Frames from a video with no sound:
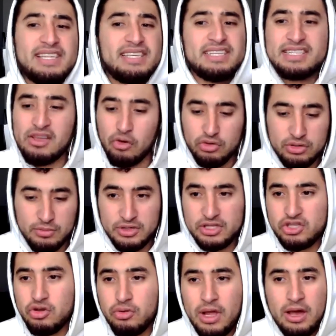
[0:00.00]
This is the ultimate
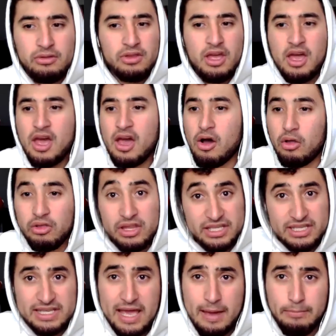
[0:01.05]
showdown.
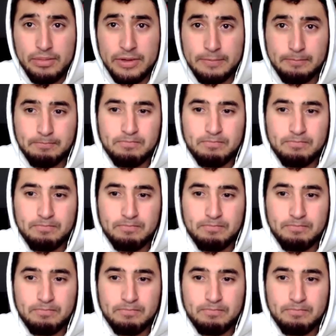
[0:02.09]
This is happening.